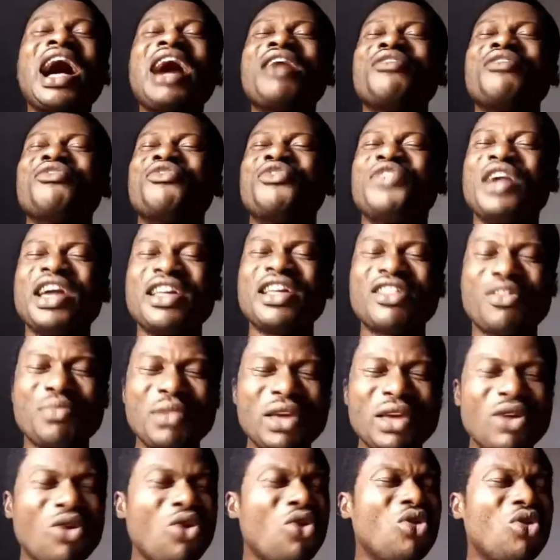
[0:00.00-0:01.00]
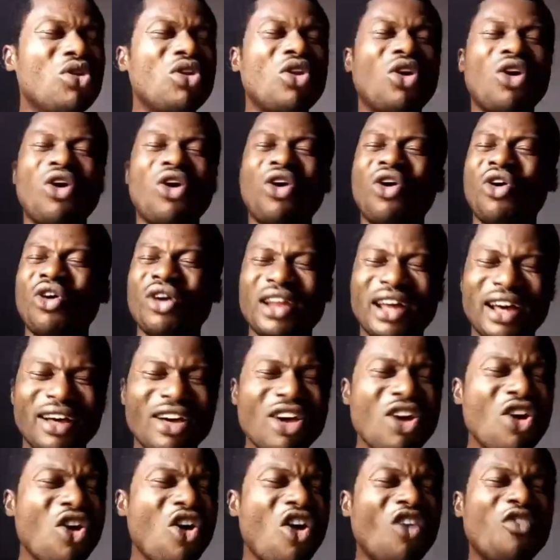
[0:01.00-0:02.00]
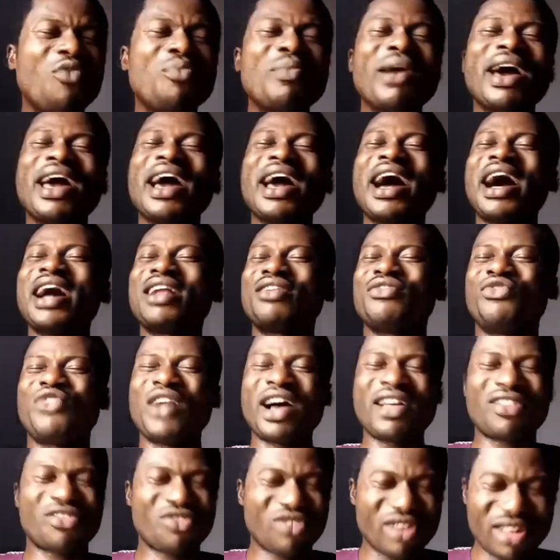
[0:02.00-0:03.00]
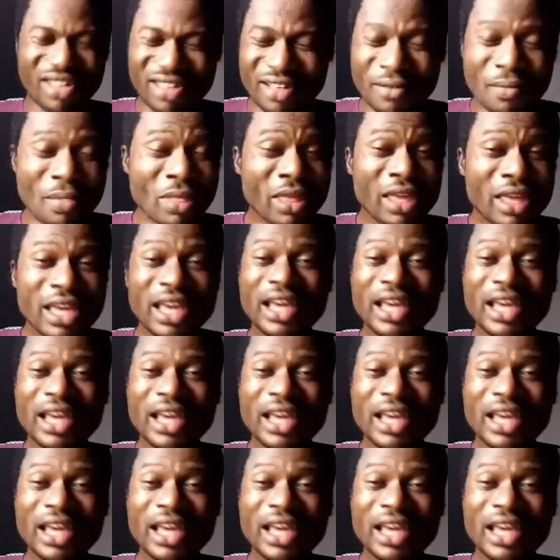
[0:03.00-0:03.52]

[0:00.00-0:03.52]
avenge me, O Lord, of my adversaries.